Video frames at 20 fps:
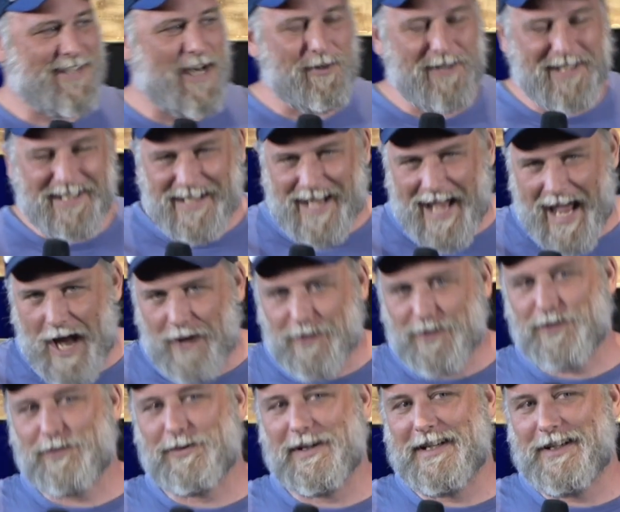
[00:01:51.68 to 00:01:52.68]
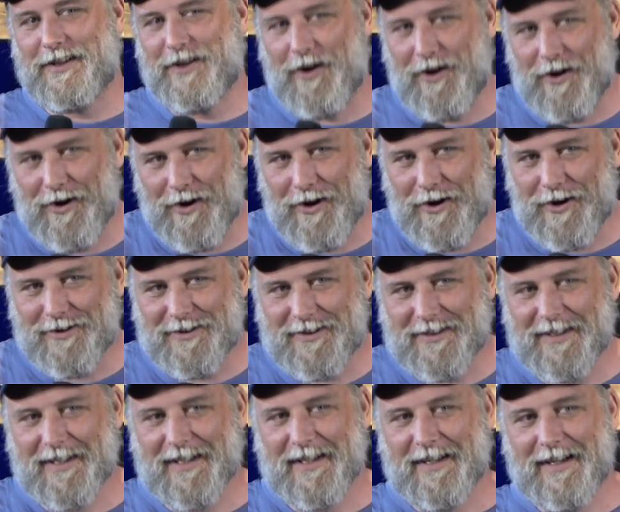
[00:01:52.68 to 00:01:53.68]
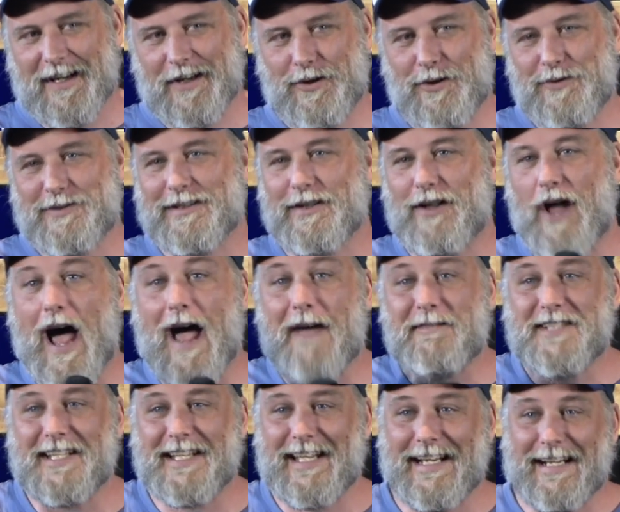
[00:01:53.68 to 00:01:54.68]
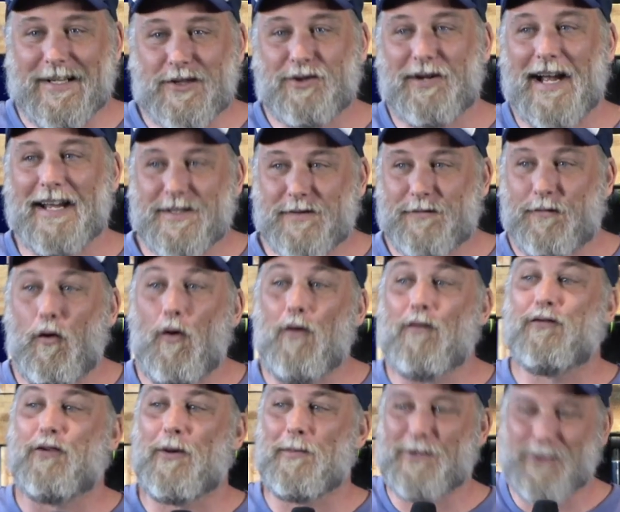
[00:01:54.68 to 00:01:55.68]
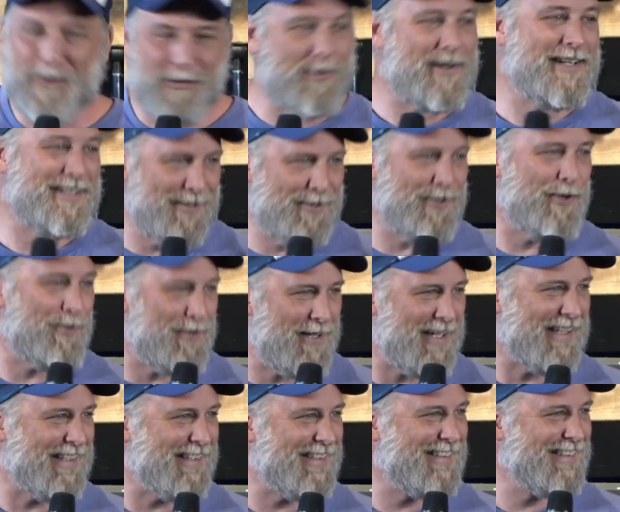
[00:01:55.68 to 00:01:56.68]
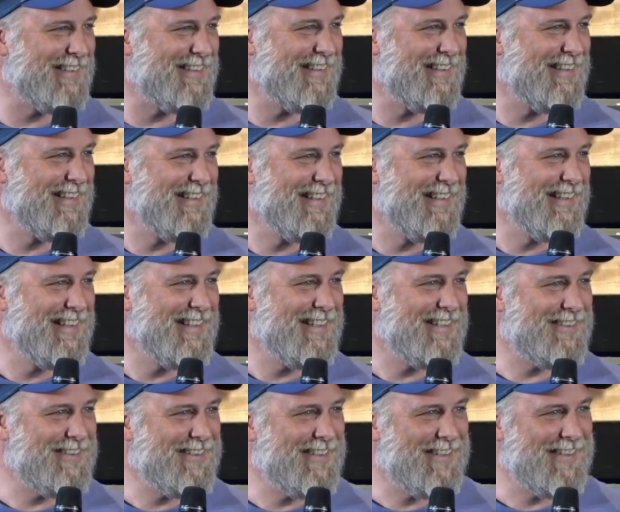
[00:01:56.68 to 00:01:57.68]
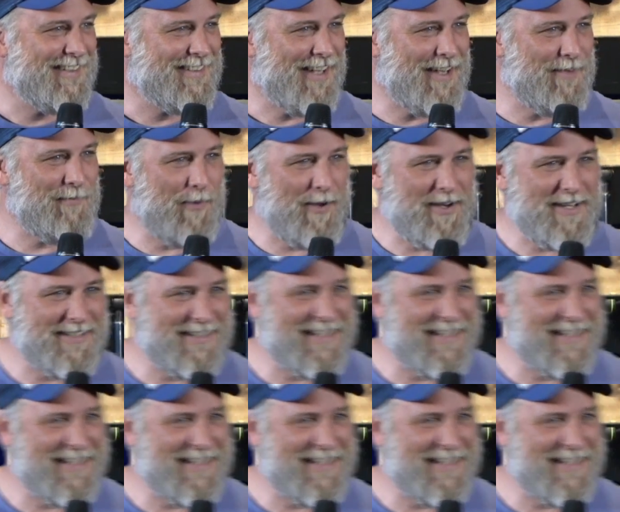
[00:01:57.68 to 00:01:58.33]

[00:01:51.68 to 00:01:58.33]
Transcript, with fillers: are encountering God and whose lives are getting transformed from glory to glory? Like what